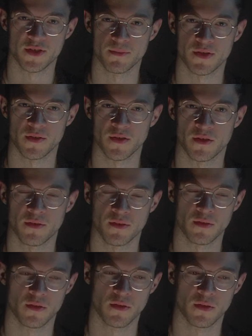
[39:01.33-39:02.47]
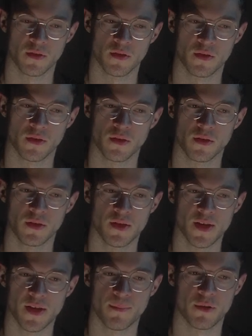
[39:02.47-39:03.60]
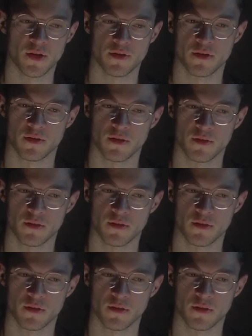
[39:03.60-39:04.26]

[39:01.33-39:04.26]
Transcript: themselves that, yeah, but.